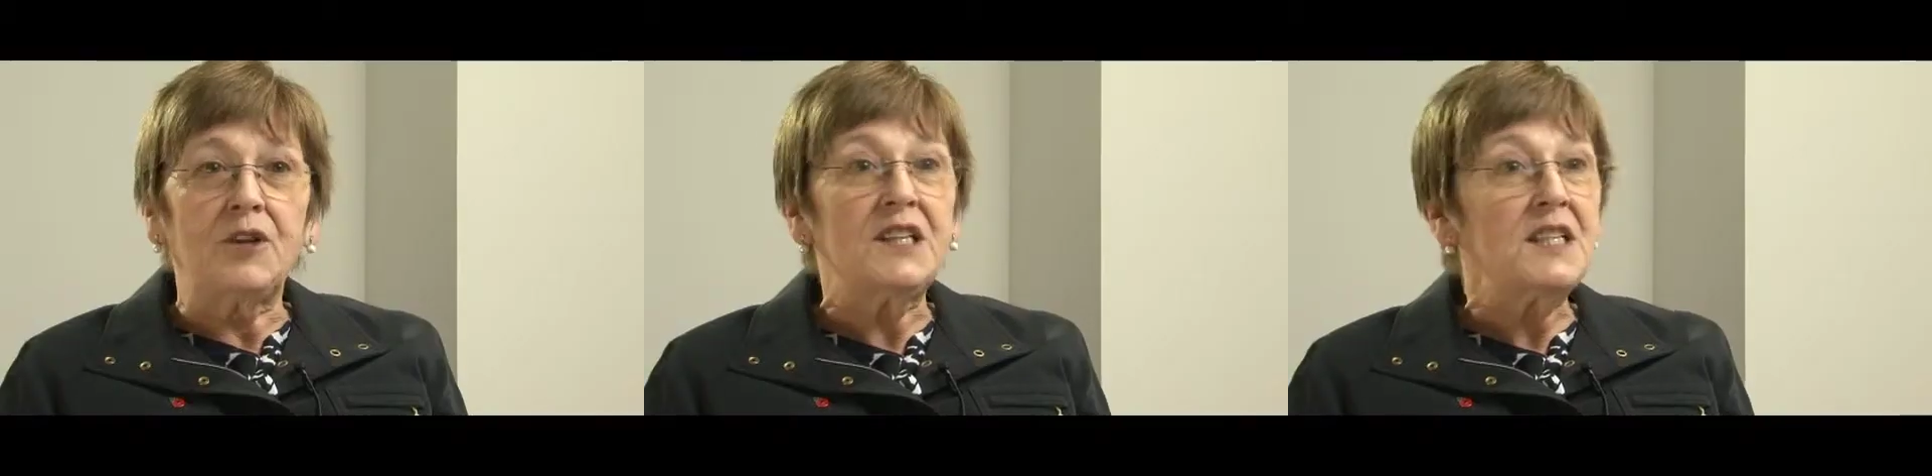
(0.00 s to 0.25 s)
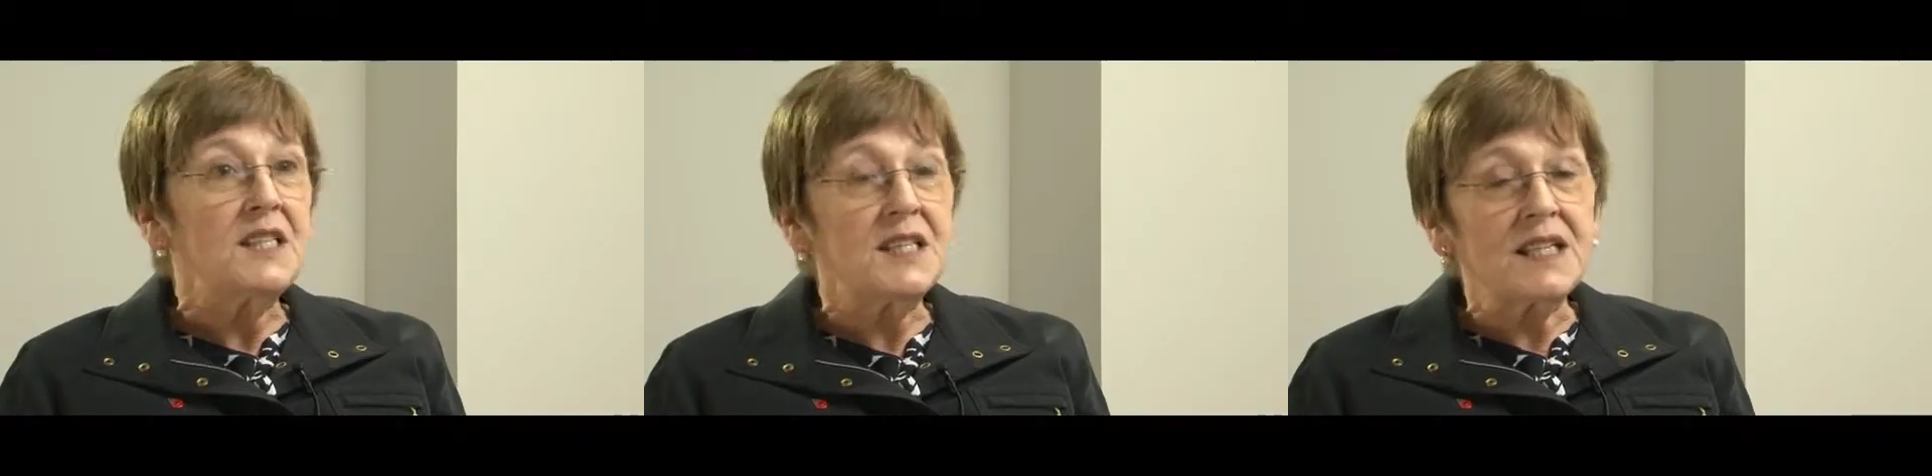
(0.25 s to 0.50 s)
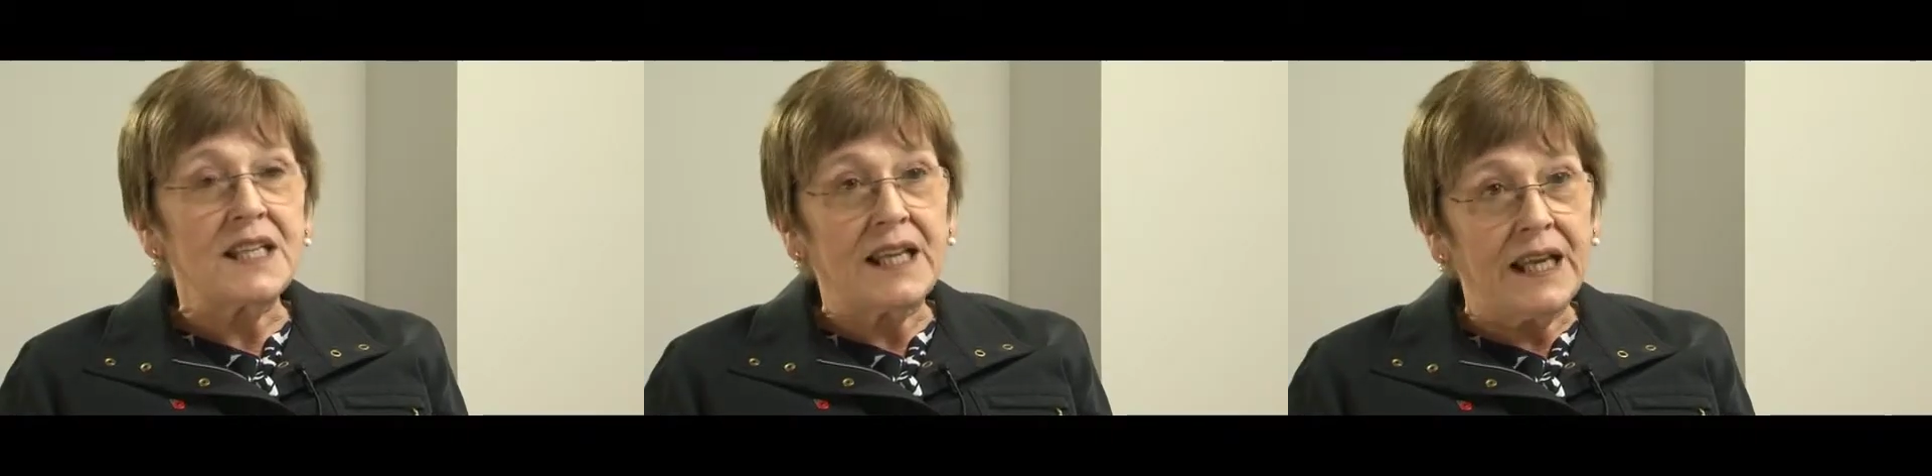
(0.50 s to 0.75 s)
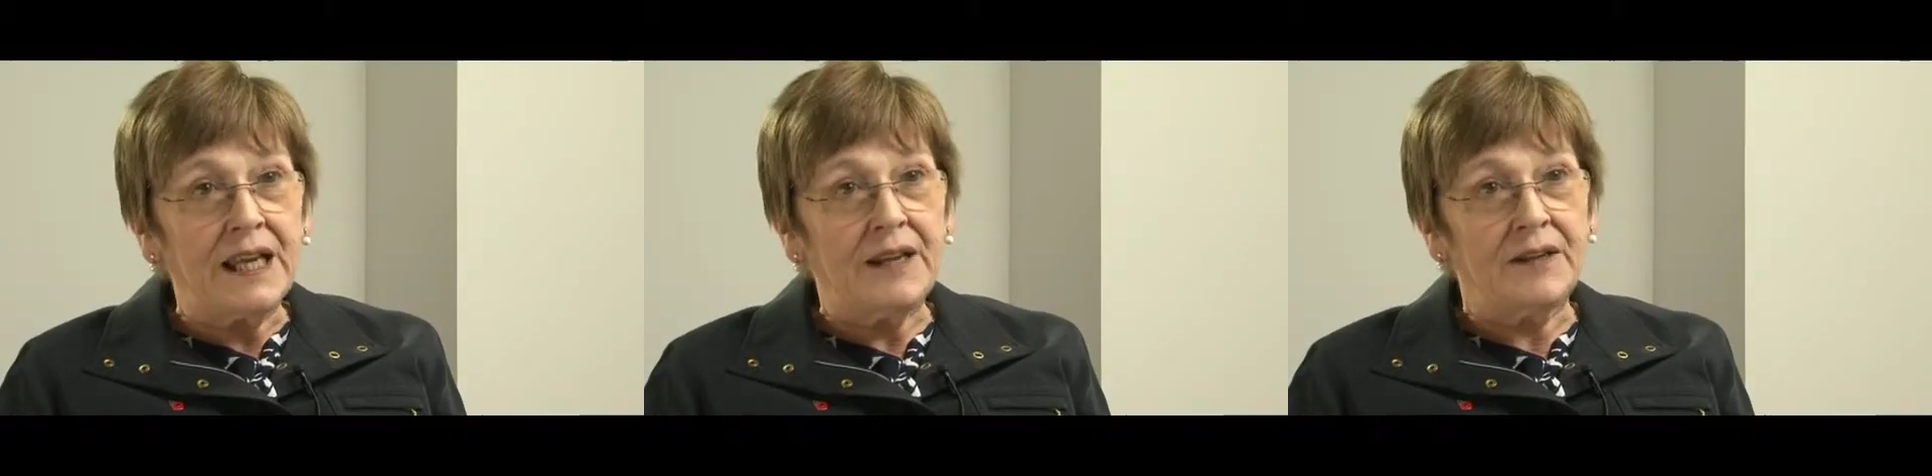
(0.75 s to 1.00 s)
holistic
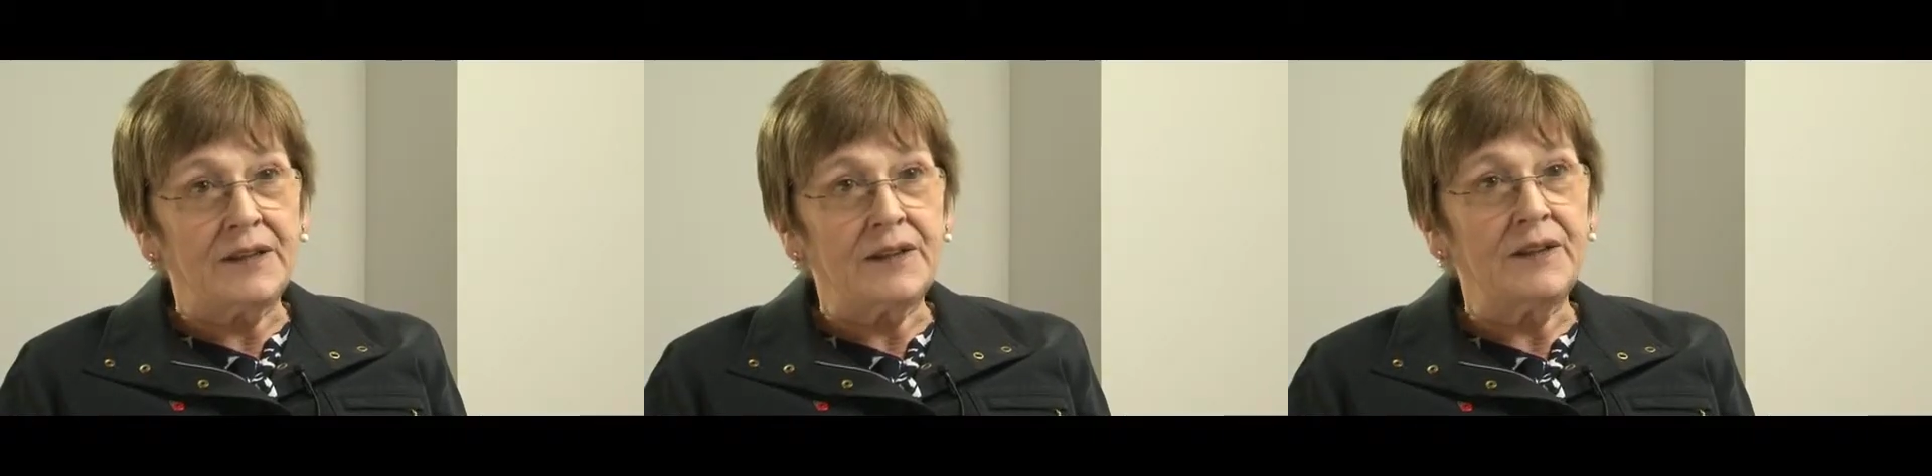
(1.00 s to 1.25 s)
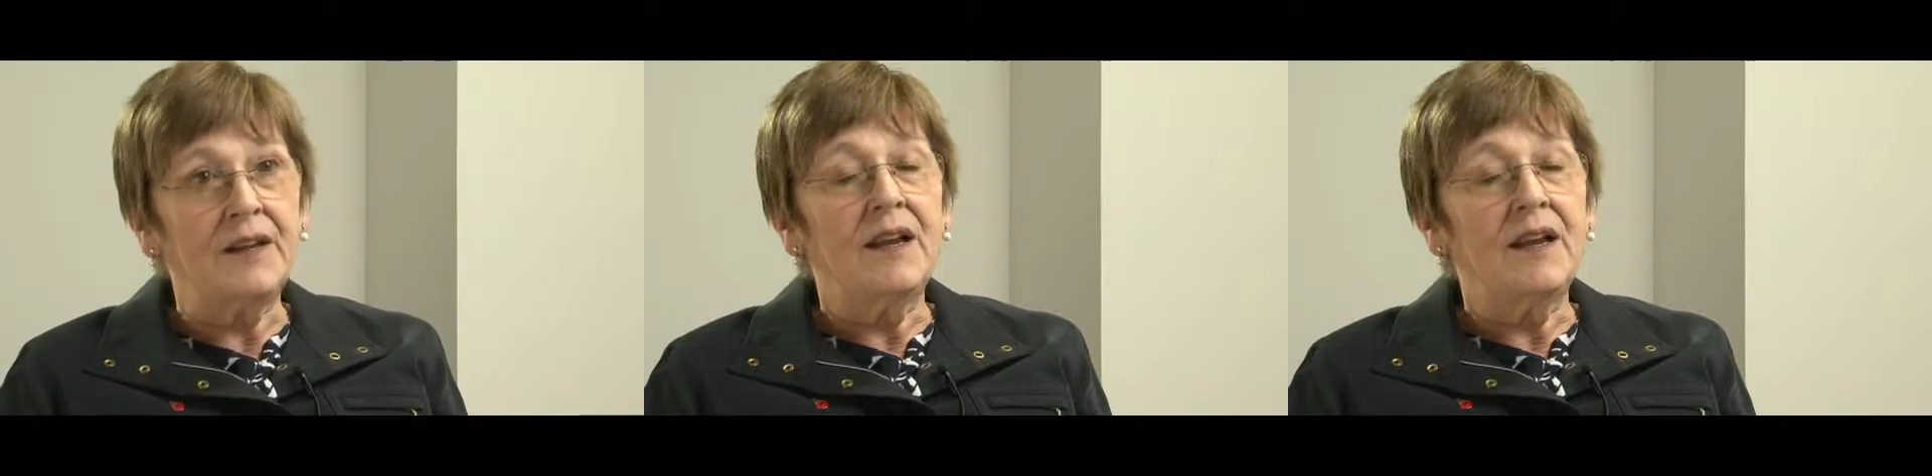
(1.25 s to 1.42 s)
care,